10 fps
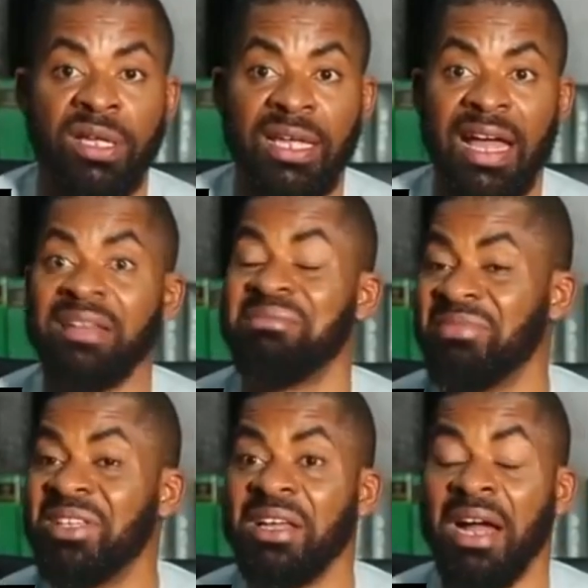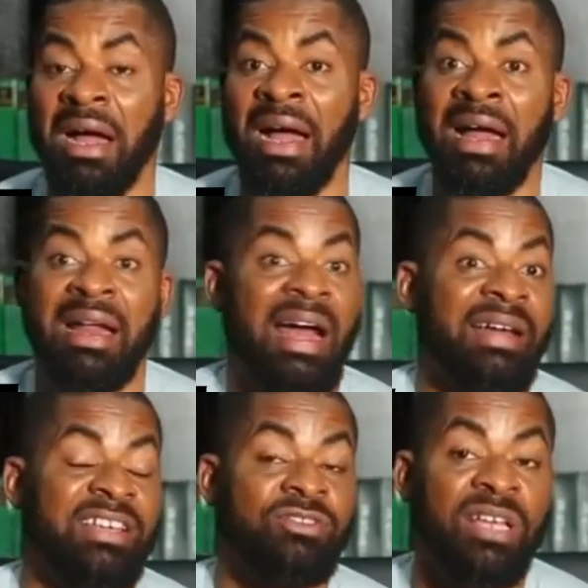
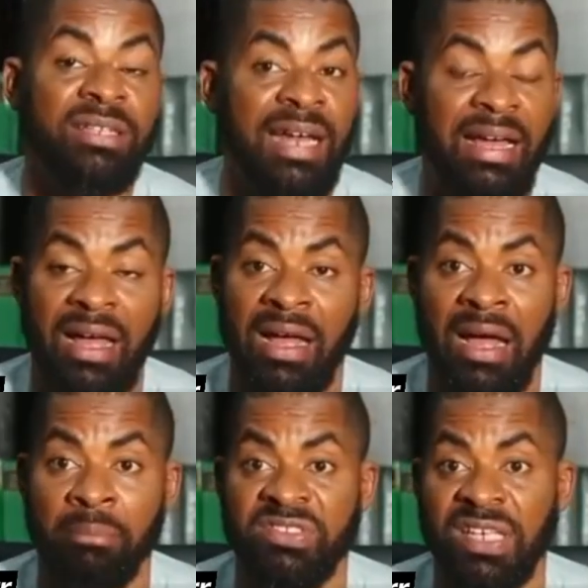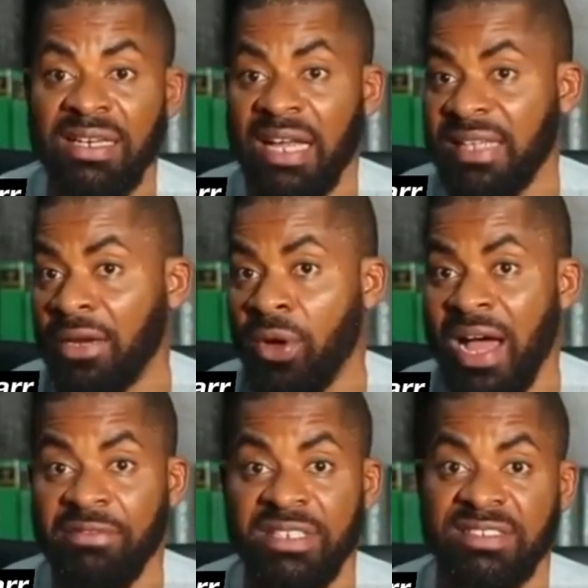And there's nothing I'm saying that I don't
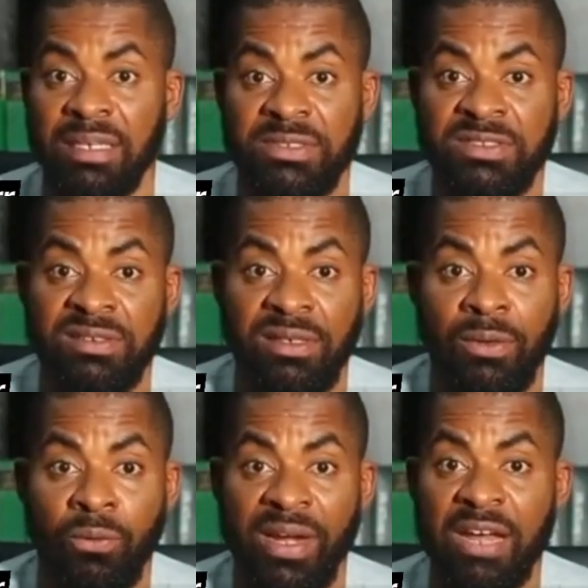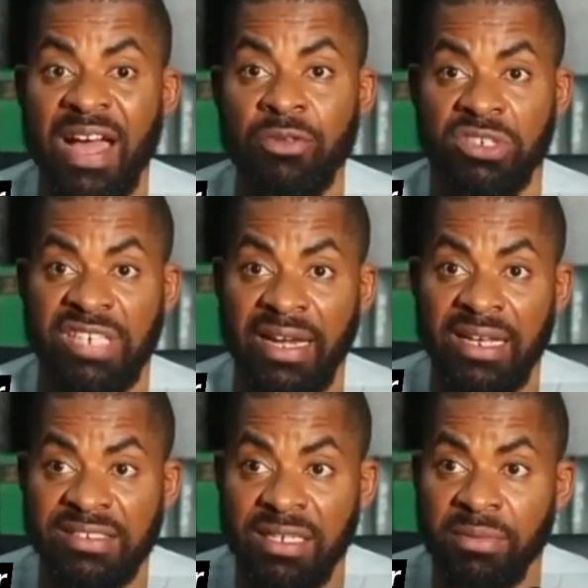have receipts. Whenever you
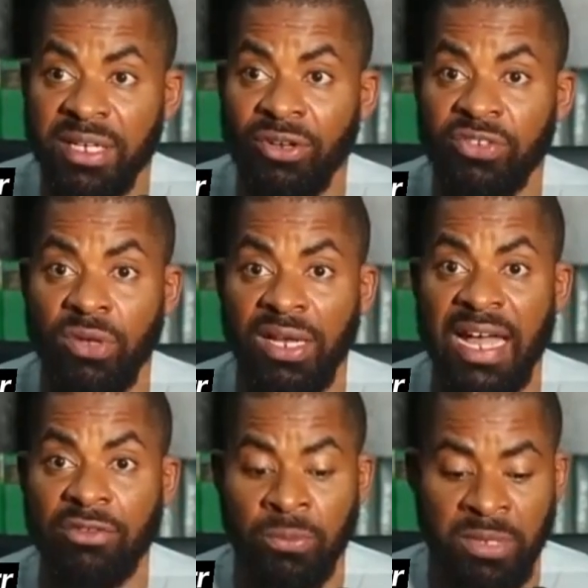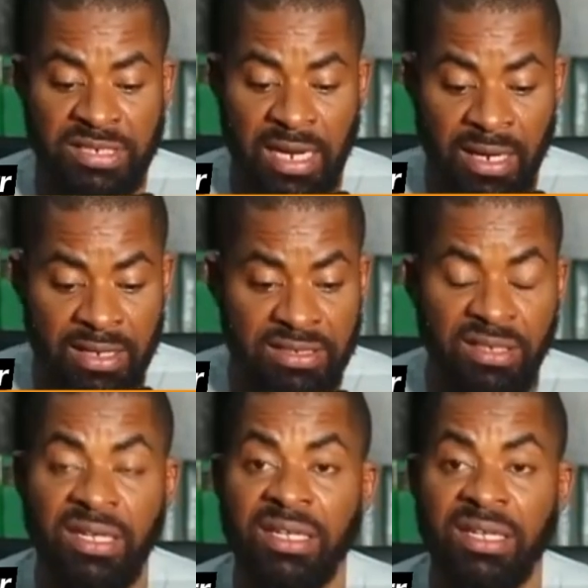challenge him, he does not like to be challenged.